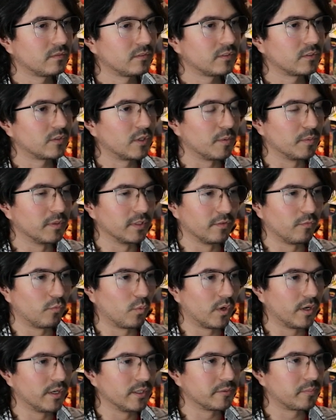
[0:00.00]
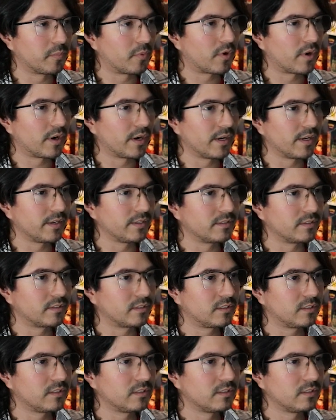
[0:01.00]
so I believe one is
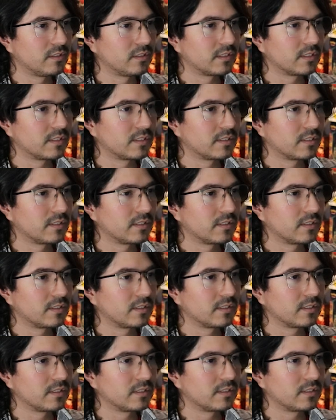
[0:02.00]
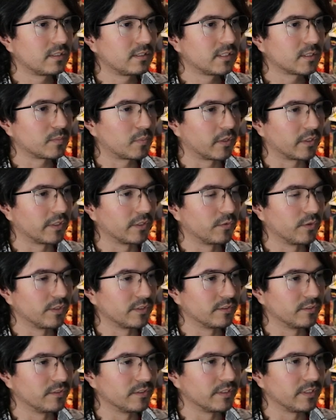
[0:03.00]
prized. Sparking
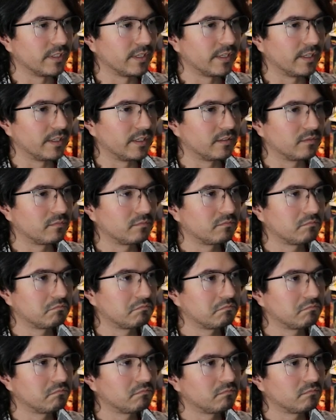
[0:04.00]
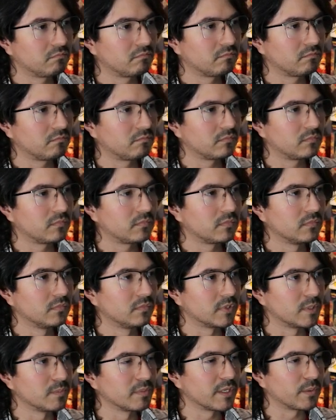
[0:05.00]
Crystals in hand.
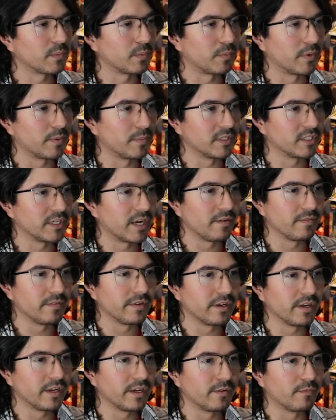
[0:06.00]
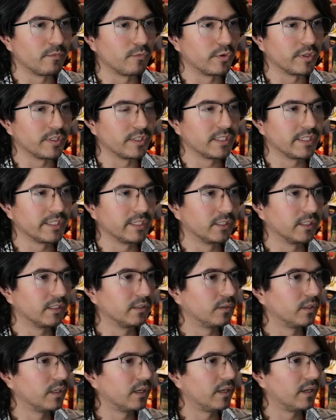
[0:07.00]
Seems like we pretty much have everything
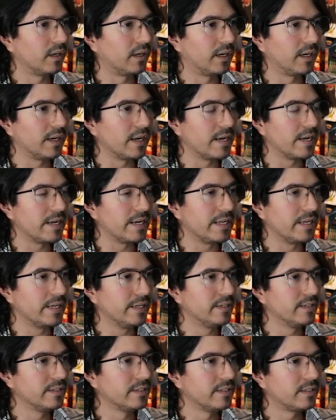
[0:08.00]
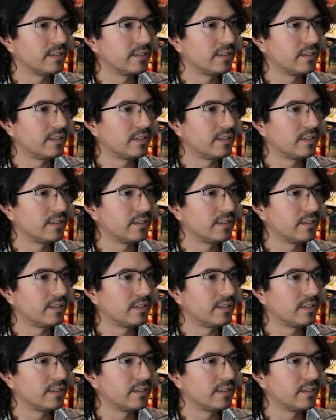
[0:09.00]
I need.